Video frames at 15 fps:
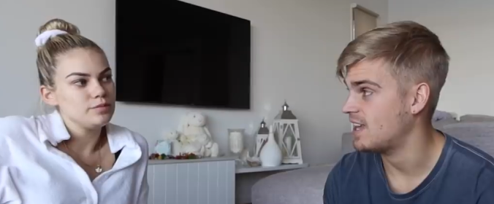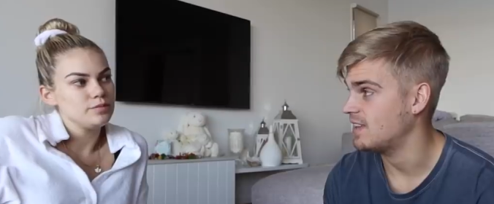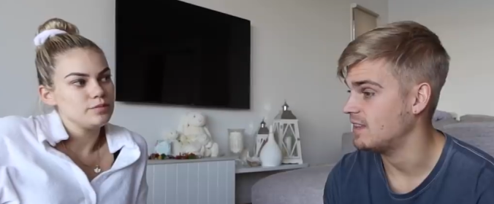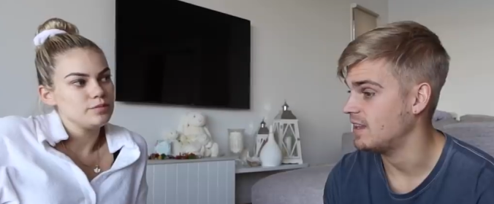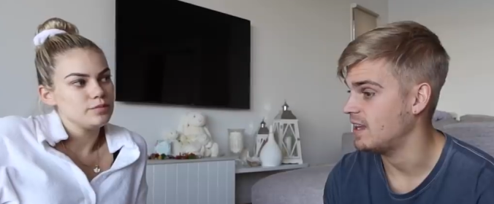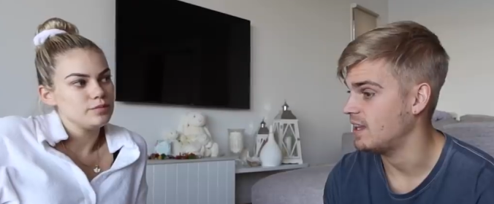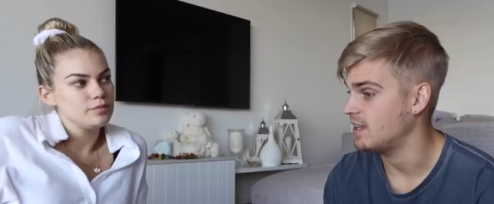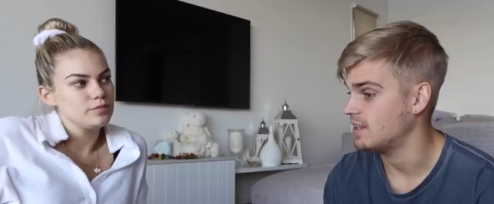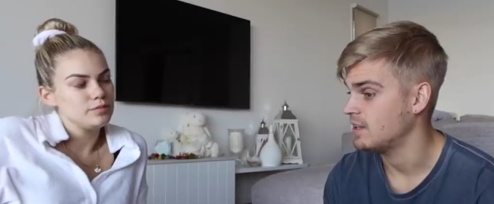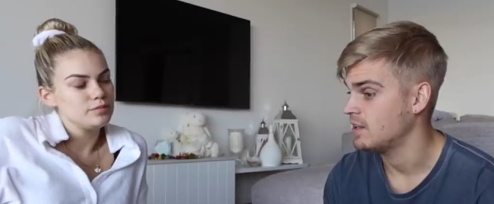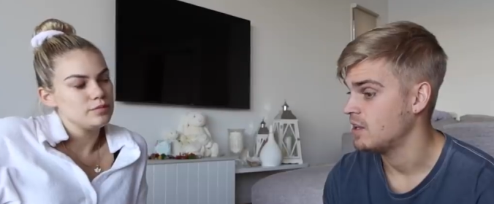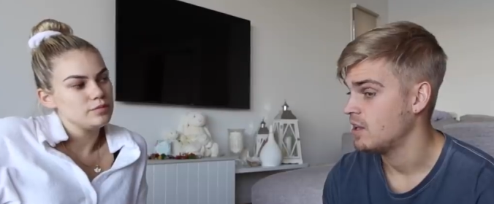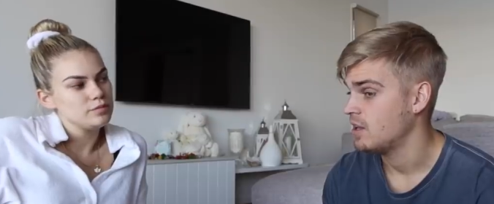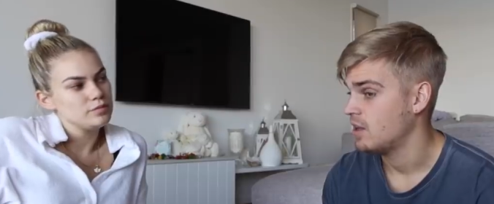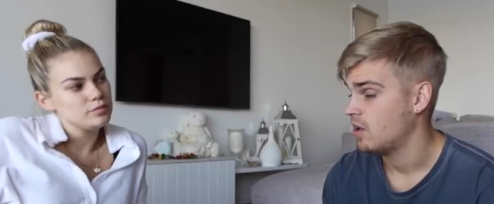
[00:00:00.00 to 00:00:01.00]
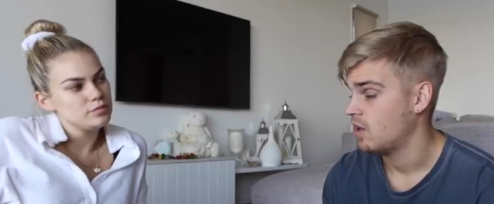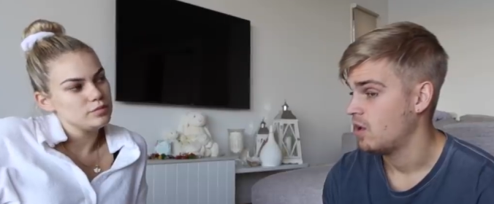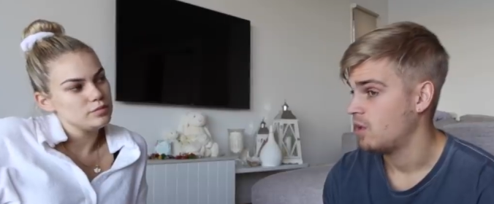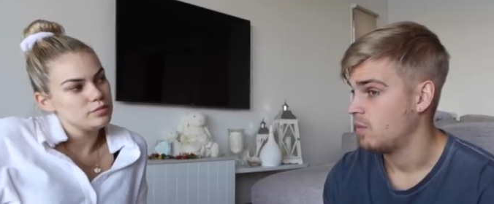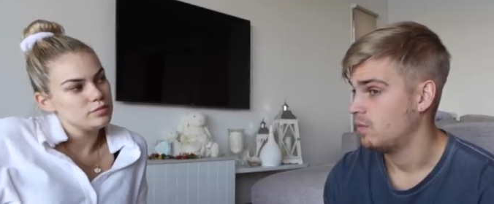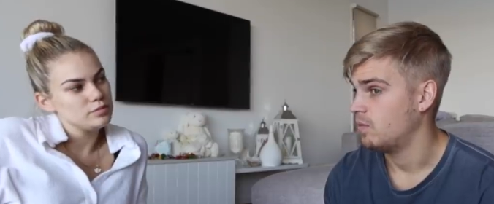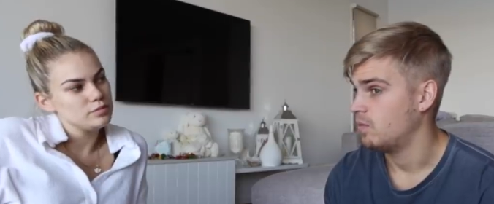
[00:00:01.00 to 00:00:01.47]
Speaker 1: and then
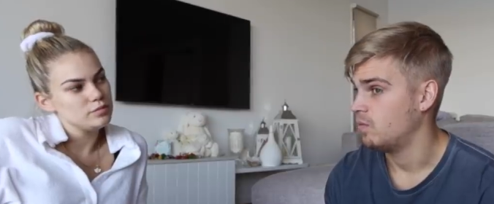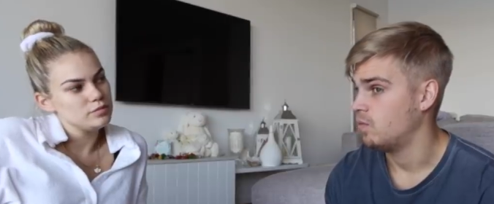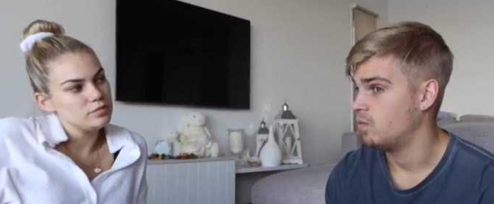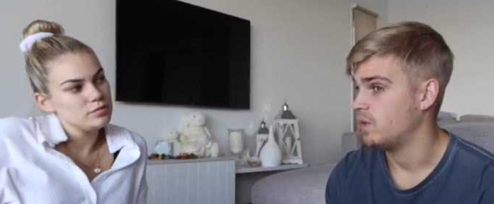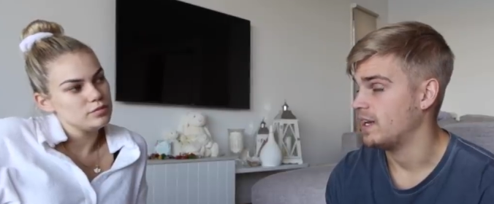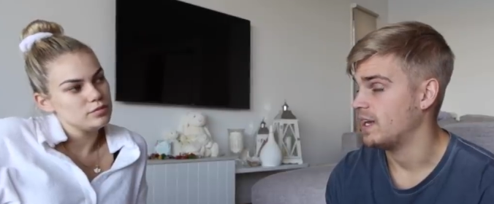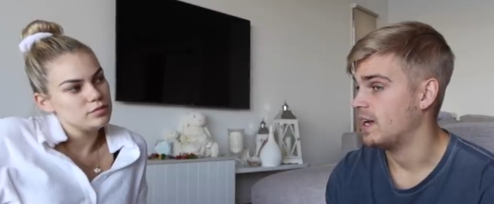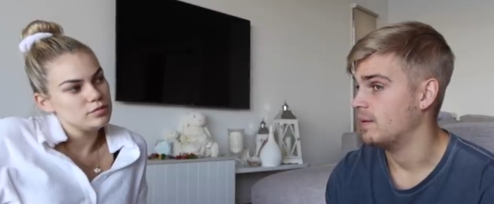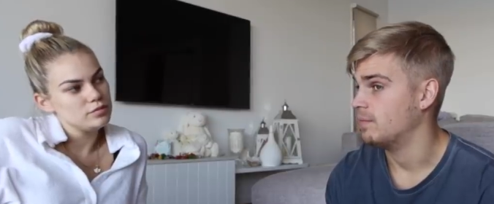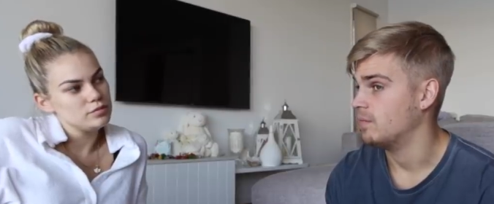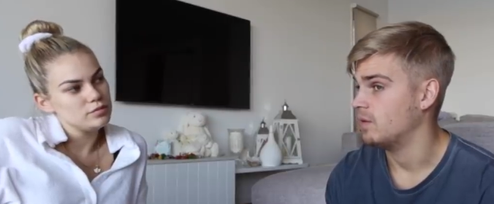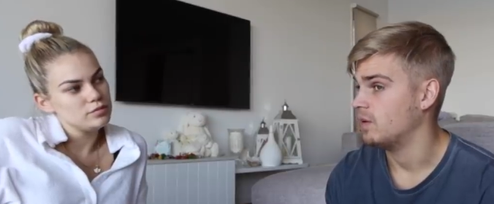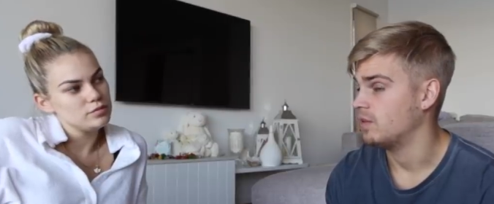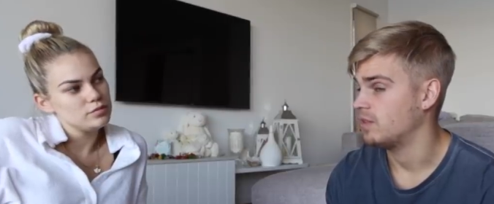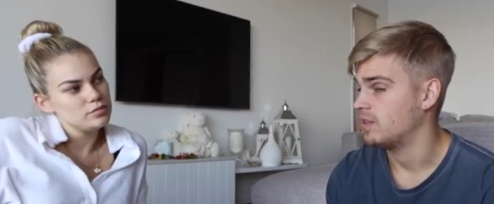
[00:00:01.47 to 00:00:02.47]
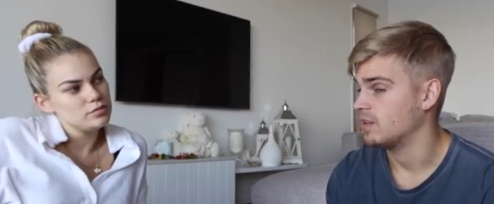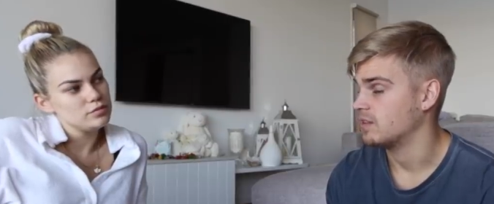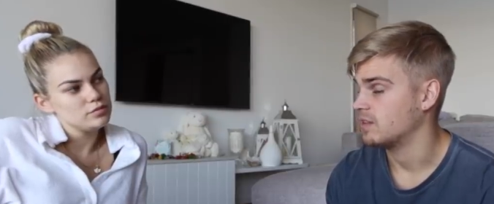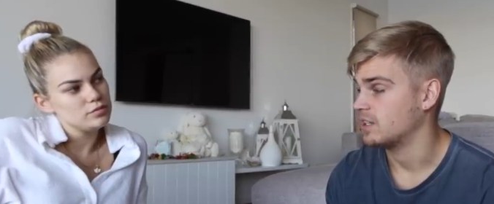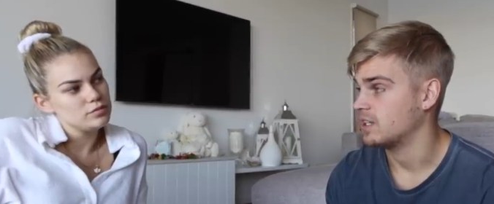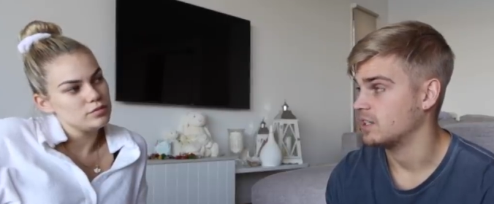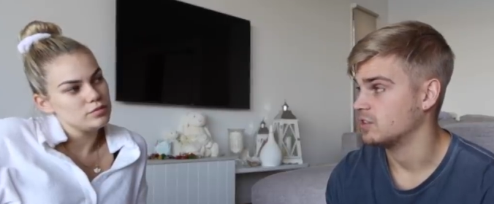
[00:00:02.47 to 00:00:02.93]
we um the
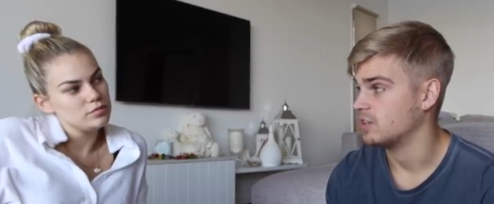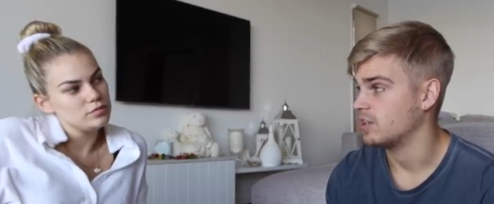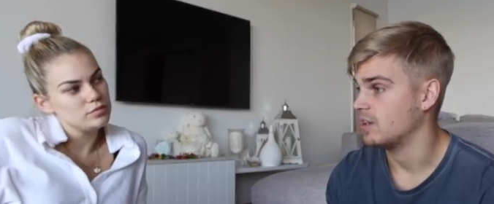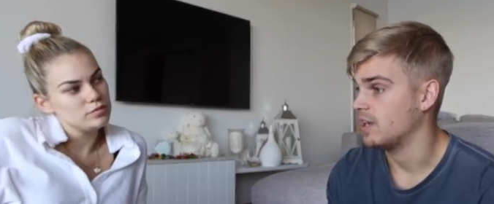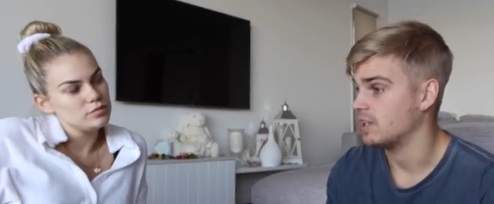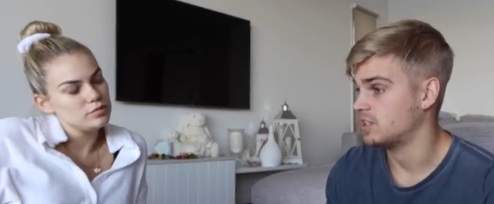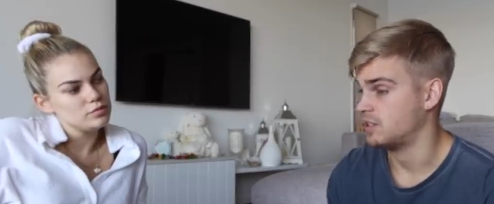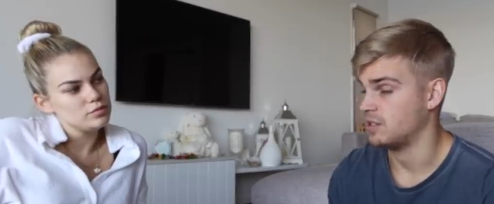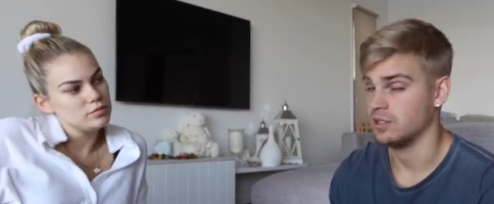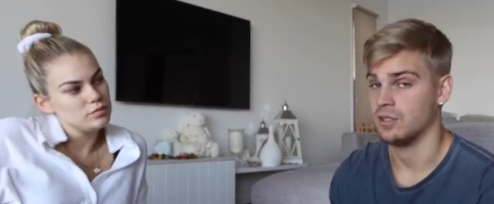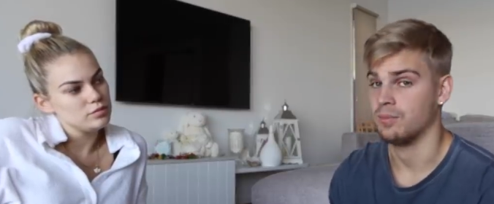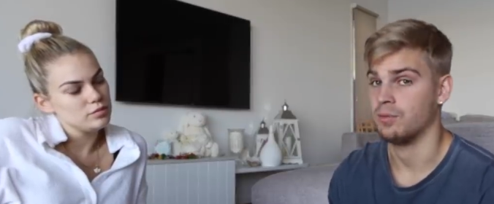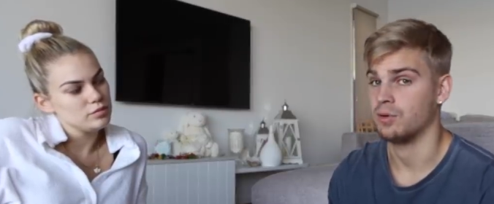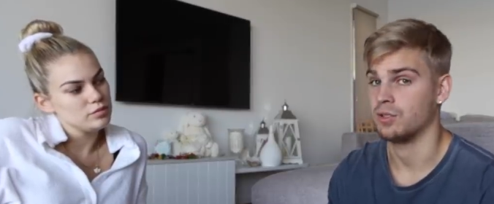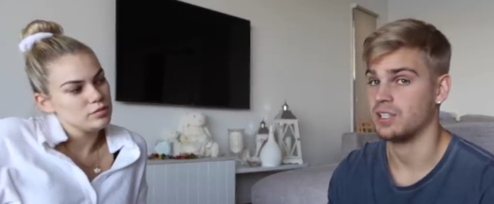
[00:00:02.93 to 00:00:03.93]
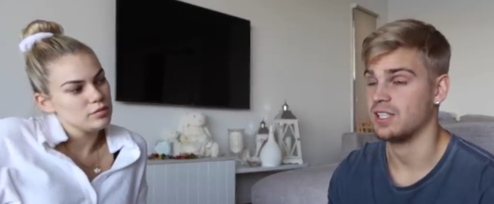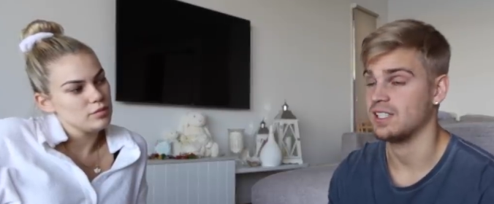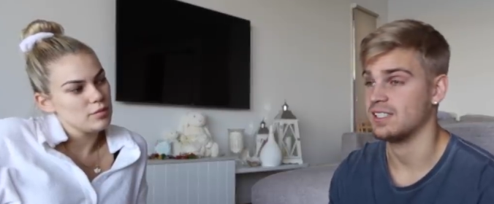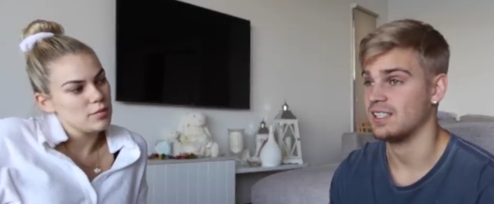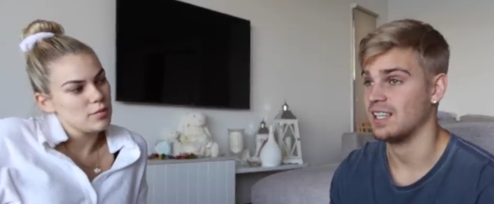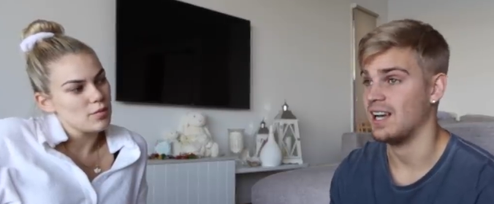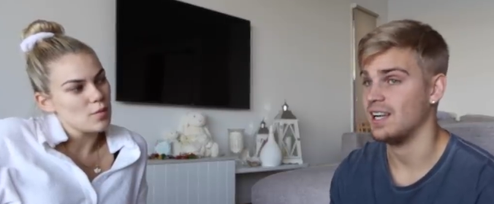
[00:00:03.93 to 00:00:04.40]
the control like the, the,
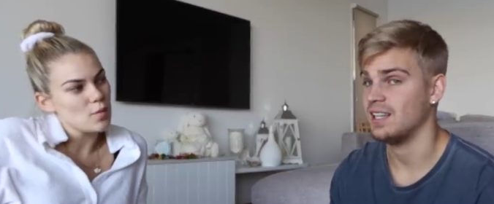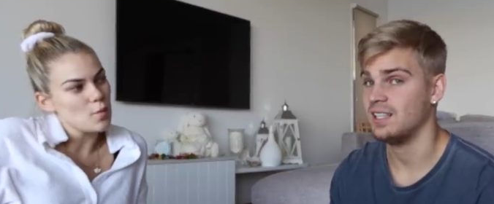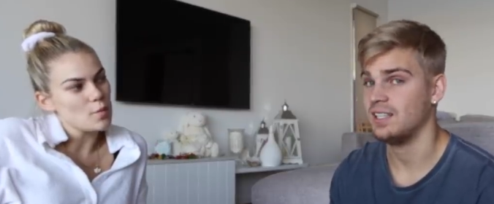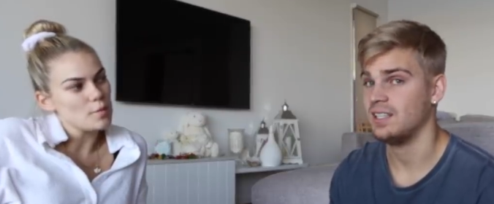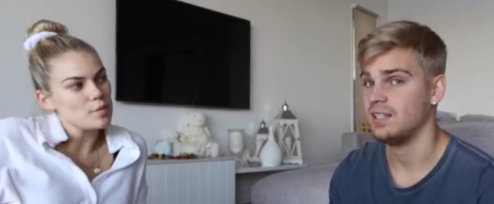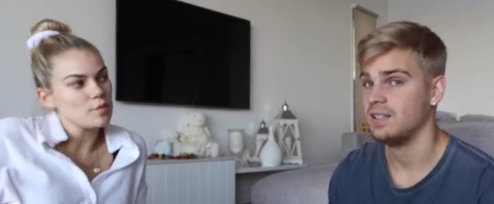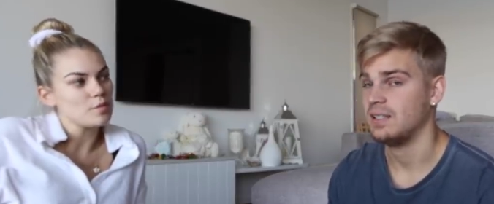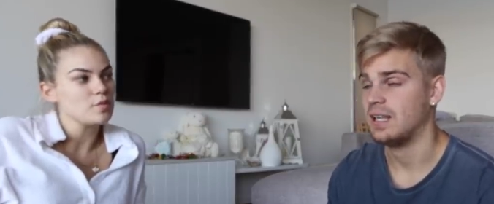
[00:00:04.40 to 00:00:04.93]
pushing started,